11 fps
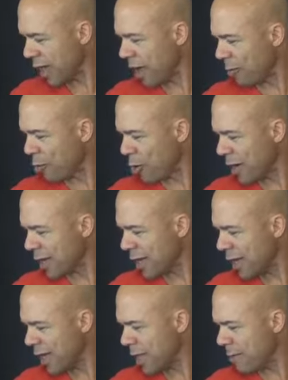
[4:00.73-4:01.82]
Hellboy
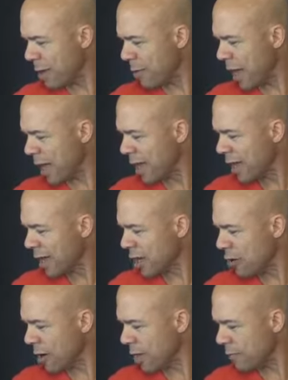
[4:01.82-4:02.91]
MMA. You
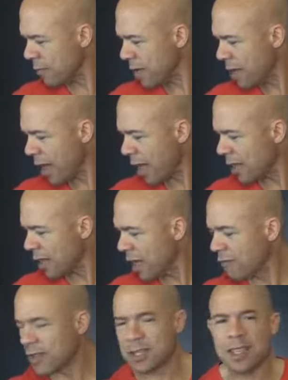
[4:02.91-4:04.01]
know what? I
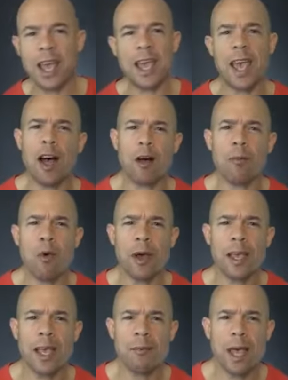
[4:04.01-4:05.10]
love to say
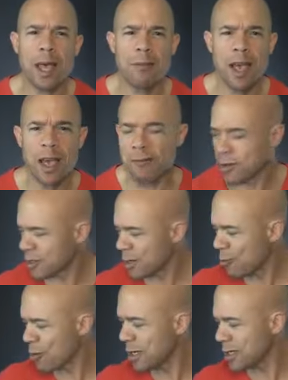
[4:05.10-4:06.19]
Hellboy MMA for
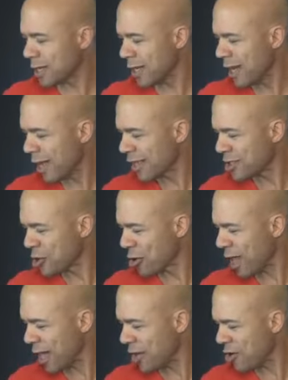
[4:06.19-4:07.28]
some reason. So
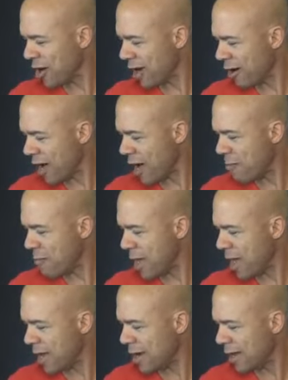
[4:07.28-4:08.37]
glad you're here.
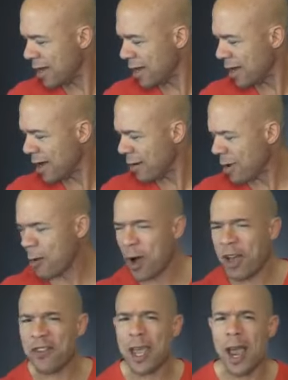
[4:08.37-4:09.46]
Ahmed, my
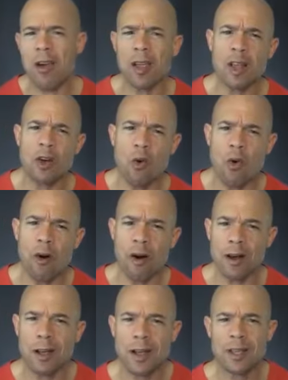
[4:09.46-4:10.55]
wife, Carrie
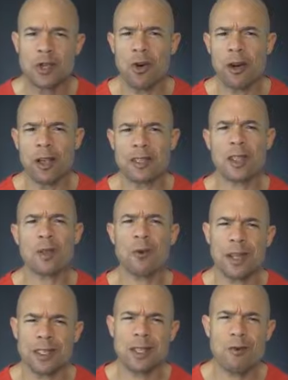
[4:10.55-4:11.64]
LaCour, joining us.
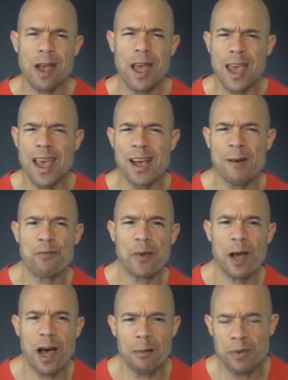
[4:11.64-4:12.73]
It's 3 a.m.
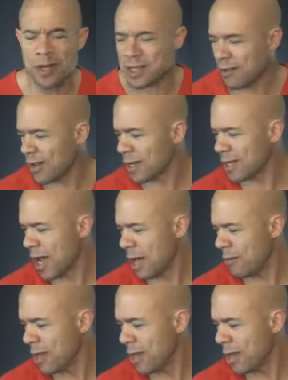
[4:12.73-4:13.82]
Pacific
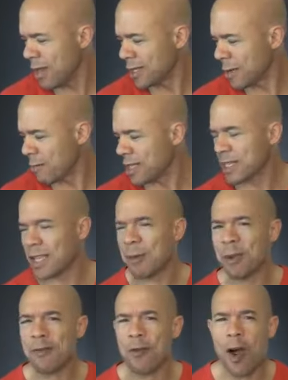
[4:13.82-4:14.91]
time. She can be
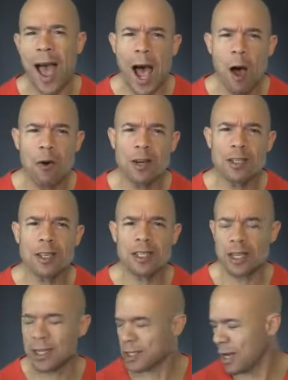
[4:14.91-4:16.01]
sleeping for hours, and
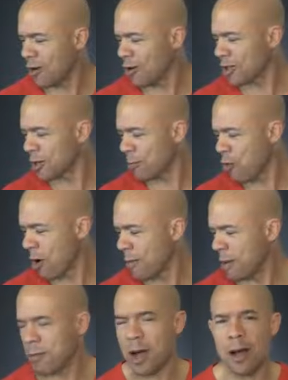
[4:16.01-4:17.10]
she's here to support
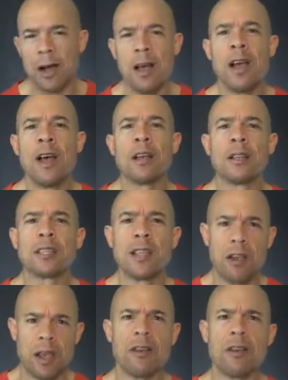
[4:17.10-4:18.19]
me.
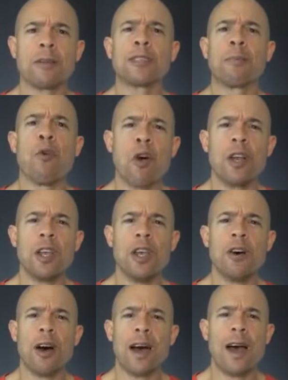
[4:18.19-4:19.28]
Here to support
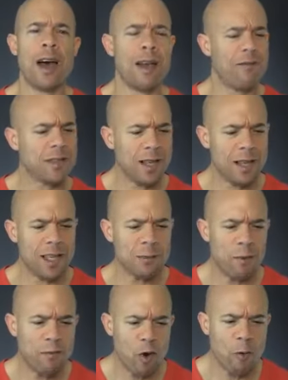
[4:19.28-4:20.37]
you. I've said this
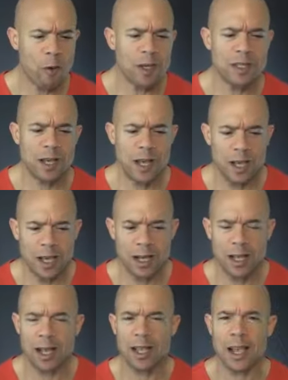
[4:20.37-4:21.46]
before. I want to say it again. A
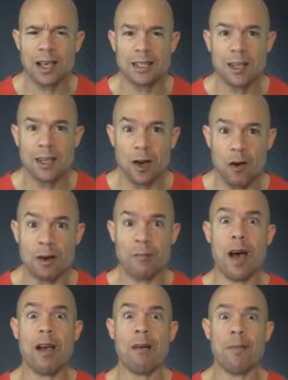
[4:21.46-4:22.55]
lot of guys say, you know,
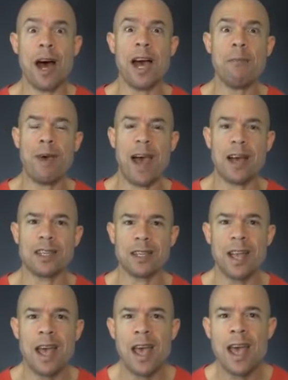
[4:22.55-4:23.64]
admire my
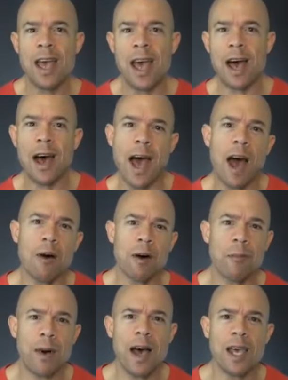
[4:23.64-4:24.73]
passion, how
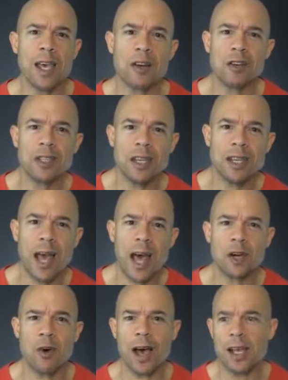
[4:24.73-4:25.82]
my energy. How
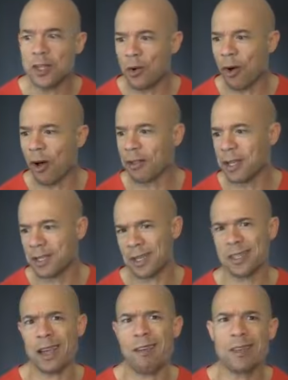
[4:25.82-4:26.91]
do I do all these
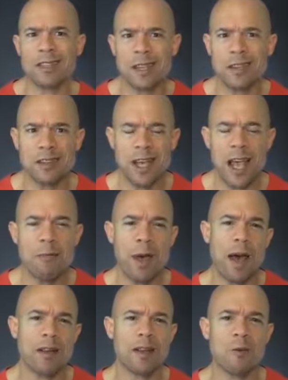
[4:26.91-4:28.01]
things every single day,
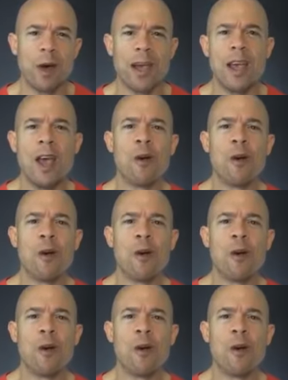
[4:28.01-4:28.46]
pounding away?